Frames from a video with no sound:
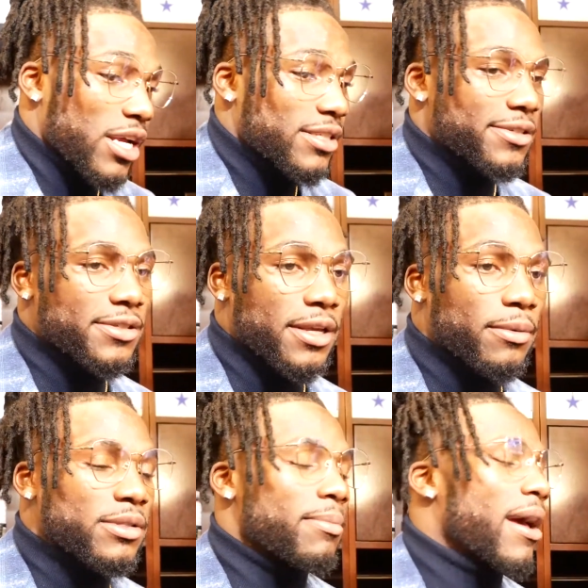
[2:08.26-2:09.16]
us, it was,
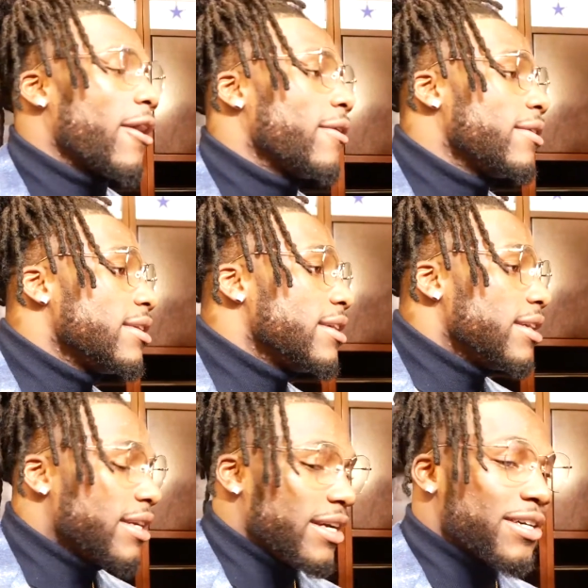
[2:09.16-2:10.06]
it was about
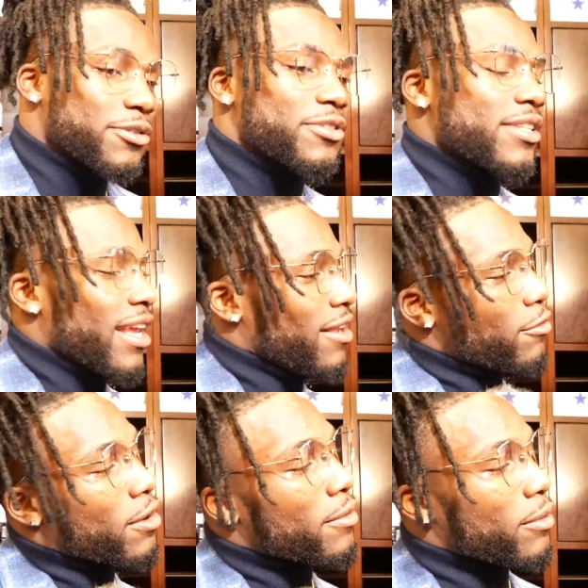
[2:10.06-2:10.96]

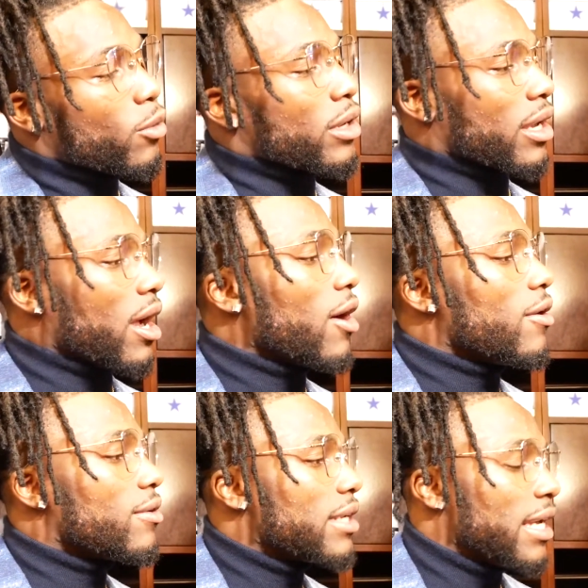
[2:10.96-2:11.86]
understanding where we want to go
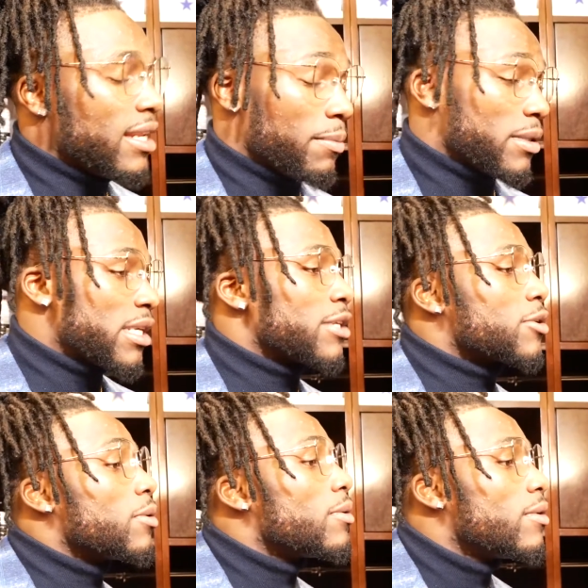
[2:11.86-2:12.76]
and the
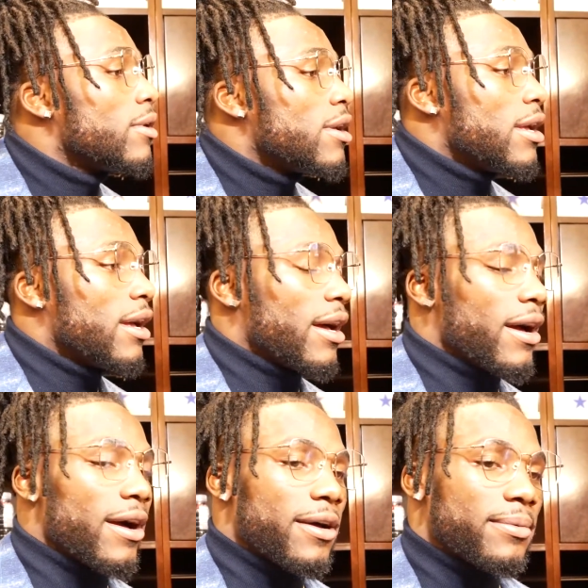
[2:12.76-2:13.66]
potential.
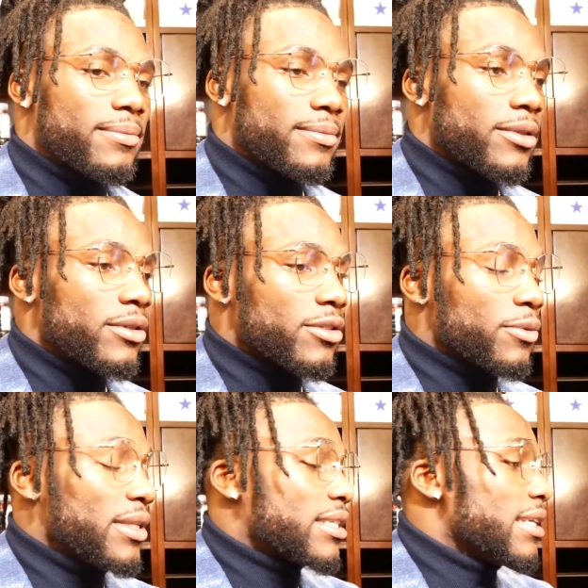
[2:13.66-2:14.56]
Um, and
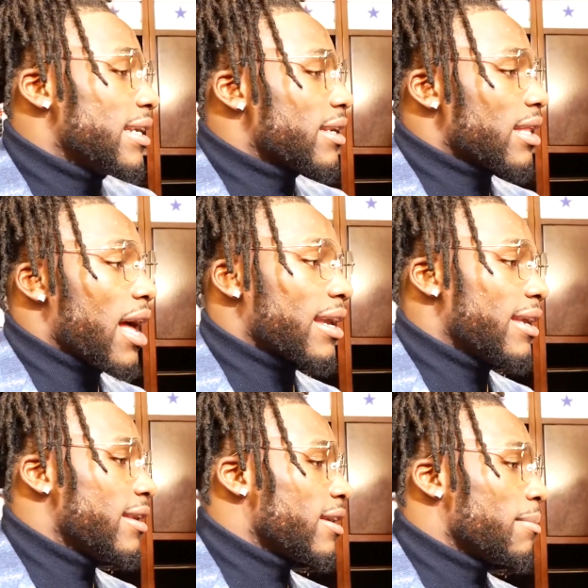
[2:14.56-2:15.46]
so we just needed to lock
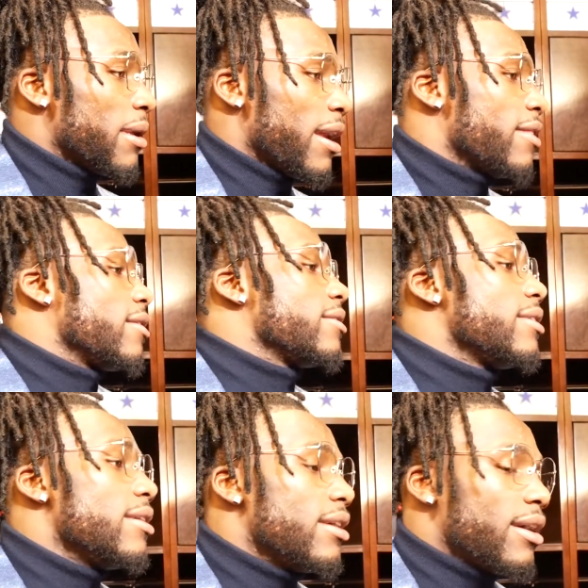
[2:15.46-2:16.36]
in and come together.
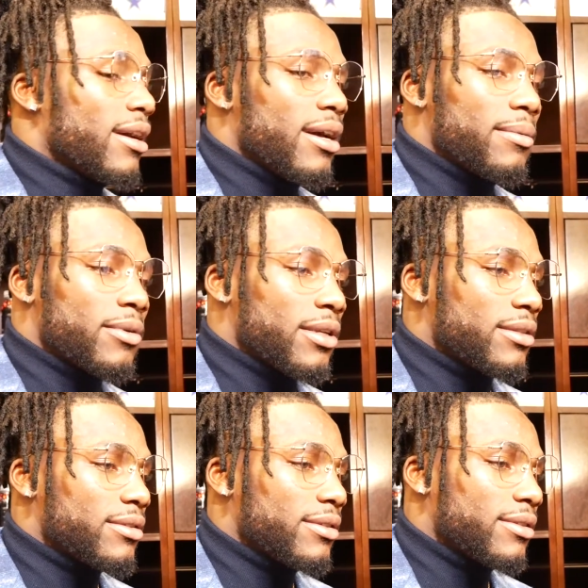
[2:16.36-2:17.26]
Um, it,
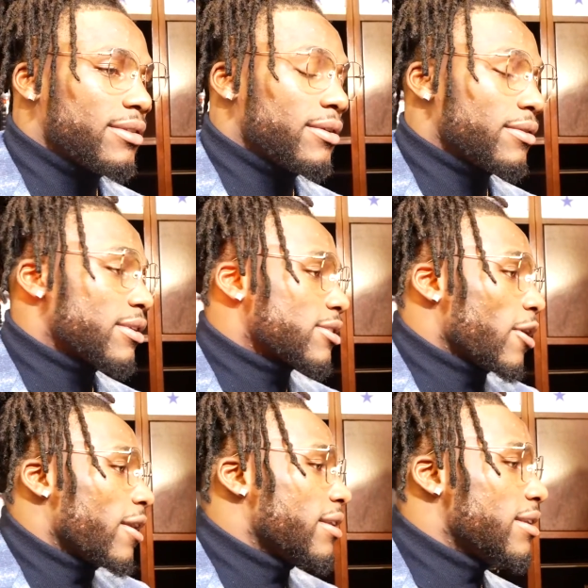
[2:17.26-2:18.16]
you know, the
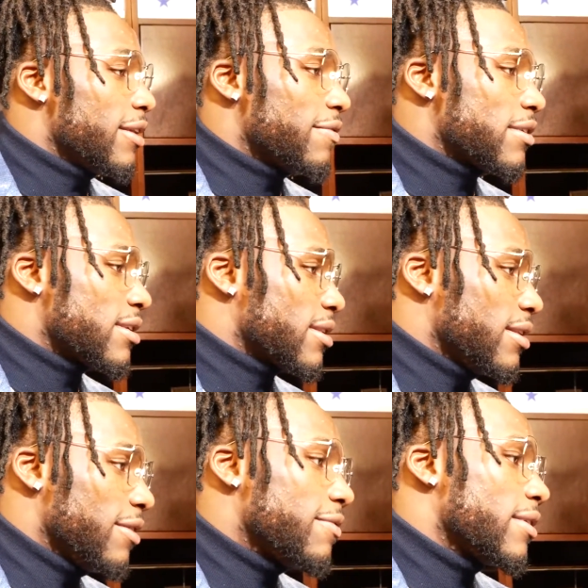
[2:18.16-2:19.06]
star of the defense is the
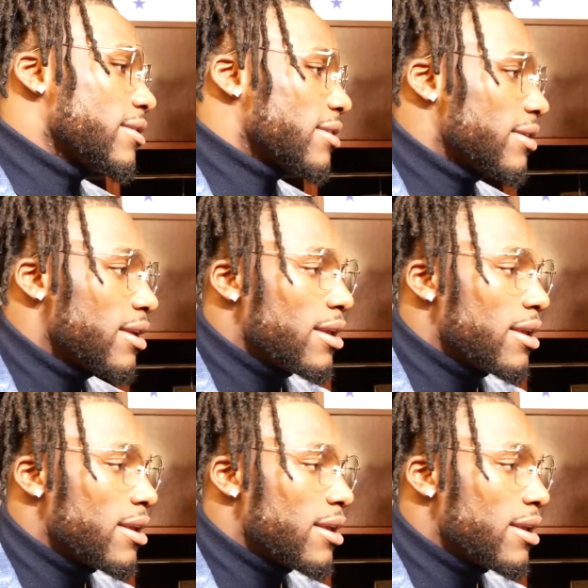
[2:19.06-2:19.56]
defense